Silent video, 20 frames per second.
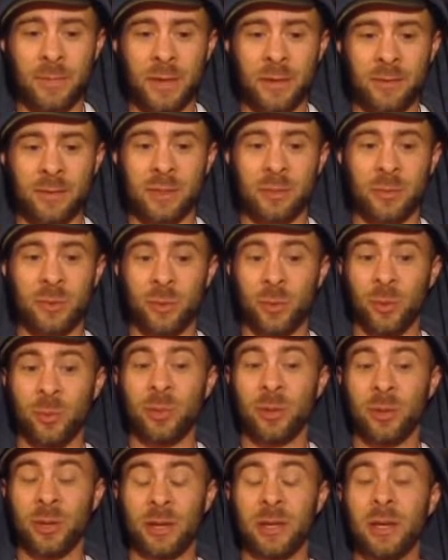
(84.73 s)
I've seen people
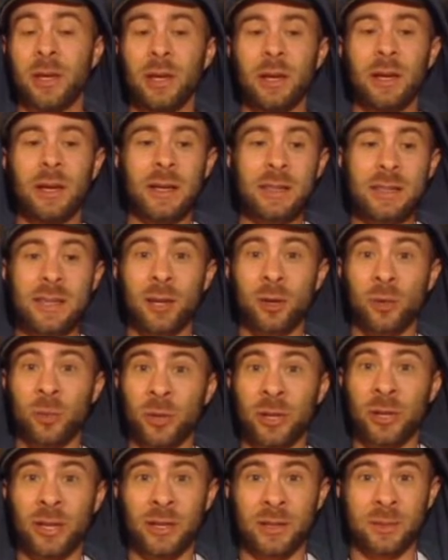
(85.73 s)
play
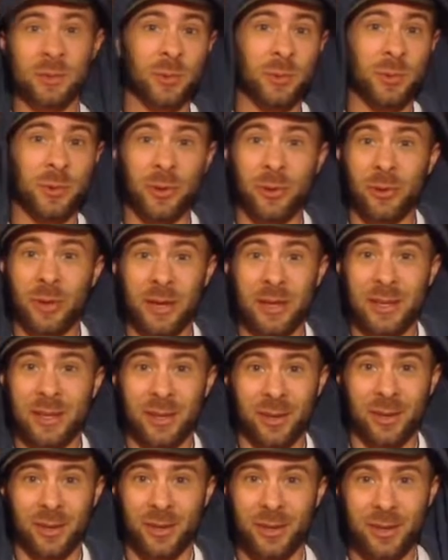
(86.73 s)
terrible gigs with really great
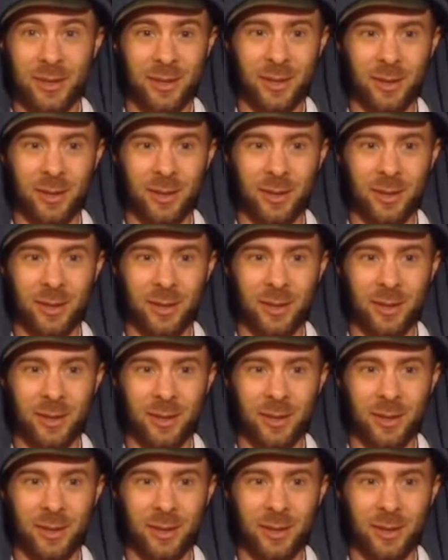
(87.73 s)
gear,